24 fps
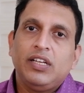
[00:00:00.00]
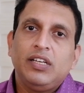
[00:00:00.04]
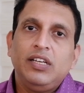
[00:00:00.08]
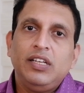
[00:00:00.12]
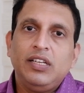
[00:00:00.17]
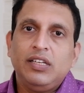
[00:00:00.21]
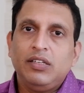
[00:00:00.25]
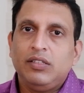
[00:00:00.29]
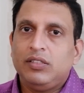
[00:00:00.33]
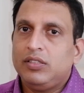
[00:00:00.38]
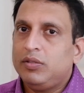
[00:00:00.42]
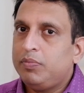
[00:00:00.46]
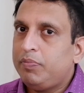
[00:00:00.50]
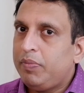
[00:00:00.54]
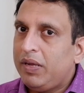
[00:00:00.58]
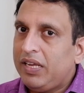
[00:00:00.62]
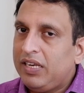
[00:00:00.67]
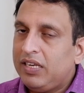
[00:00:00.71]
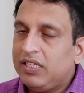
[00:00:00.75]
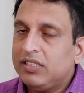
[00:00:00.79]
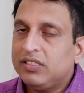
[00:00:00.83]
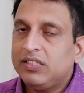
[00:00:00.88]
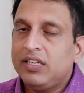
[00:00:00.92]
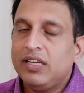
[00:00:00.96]
technique. It's
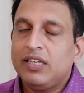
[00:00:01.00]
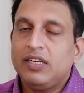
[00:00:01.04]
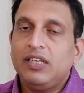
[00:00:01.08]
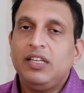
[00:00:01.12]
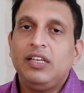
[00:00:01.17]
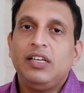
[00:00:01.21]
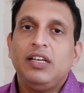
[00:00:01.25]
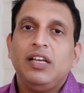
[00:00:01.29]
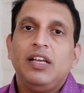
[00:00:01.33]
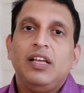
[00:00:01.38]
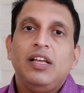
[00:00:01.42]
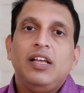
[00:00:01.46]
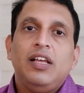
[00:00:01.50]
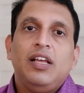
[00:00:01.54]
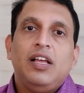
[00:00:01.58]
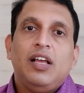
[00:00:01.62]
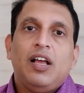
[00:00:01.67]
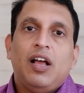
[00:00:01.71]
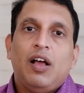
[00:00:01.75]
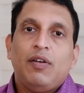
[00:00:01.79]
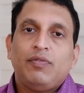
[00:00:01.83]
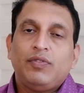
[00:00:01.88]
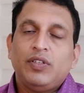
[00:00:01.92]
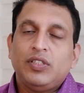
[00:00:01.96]
painless technique.
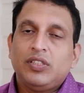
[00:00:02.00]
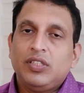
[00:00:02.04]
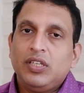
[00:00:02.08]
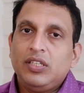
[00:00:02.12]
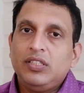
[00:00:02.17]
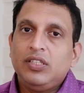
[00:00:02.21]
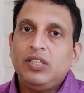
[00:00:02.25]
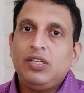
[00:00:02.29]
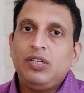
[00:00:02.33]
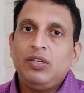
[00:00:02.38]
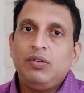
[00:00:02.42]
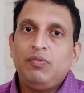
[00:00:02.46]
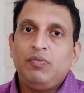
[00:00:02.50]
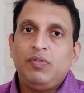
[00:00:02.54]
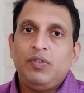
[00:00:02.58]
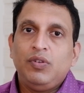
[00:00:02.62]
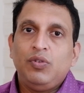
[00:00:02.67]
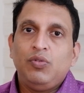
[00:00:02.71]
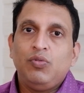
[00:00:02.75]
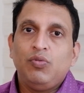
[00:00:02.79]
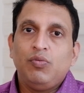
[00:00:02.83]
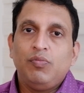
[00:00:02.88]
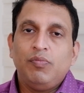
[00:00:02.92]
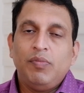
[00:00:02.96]
After surgery,
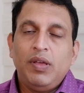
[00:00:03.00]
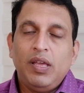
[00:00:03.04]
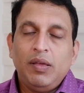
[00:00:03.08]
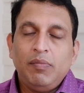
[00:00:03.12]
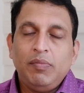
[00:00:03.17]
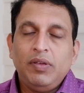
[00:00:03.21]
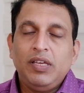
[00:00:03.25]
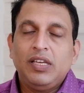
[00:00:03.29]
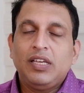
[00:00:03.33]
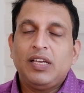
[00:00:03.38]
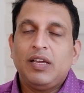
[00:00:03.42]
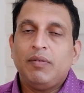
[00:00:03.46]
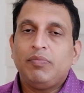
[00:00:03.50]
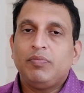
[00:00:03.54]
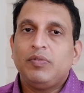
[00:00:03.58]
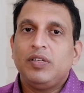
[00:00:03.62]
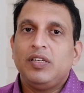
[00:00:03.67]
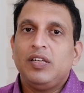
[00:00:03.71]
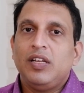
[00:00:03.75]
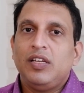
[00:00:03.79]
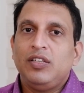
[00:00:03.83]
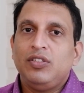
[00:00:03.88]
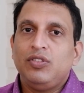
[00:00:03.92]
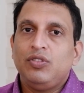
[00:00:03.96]
you may be kept
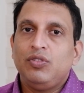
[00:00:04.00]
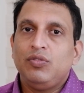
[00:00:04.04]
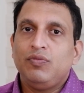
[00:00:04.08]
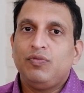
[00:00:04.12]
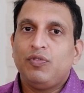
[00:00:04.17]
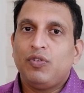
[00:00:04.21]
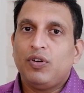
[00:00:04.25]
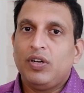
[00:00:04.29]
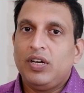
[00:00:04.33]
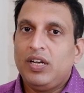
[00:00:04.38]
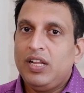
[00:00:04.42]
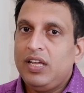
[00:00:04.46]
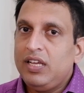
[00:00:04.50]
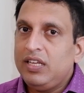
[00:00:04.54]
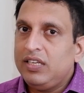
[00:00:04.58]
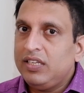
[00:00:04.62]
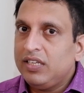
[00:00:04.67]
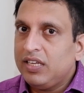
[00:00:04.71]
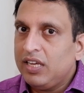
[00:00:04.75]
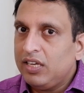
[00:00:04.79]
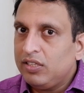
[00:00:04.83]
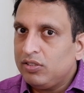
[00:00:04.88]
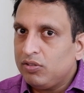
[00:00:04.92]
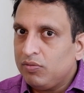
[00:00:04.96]
in ICU for a day
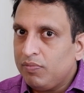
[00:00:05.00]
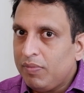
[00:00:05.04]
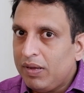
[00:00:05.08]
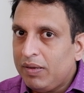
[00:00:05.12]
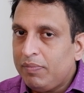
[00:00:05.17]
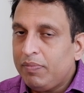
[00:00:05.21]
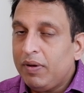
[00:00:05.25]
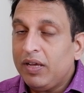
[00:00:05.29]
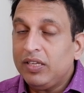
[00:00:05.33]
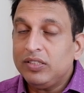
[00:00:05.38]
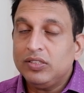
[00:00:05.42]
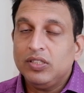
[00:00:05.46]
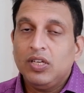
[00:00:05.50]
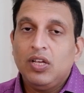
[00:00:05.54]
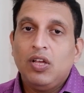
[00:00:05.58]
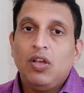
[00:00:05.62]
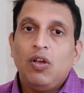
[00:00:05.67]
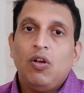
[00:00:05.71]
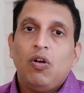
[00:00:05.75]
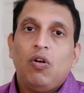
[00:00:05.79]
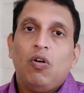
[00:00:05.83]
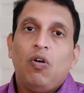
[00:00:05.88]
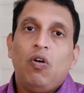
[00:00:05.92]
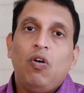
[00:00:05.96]
in case of bypass,
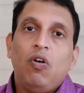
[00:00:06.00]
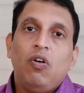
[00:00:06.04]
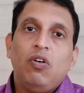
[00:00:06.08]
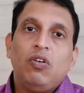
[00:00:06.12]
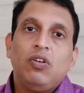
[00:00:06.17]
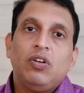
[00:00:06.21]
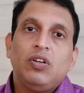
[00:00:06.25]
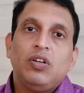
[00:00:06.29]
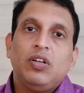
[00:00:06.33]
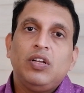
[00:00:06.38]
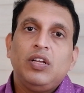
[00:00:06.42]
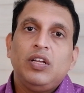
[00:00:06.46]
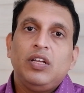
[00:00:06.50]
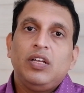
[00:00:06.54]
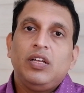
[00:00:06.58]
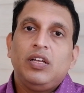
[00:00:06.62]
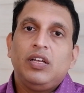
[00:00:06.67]
or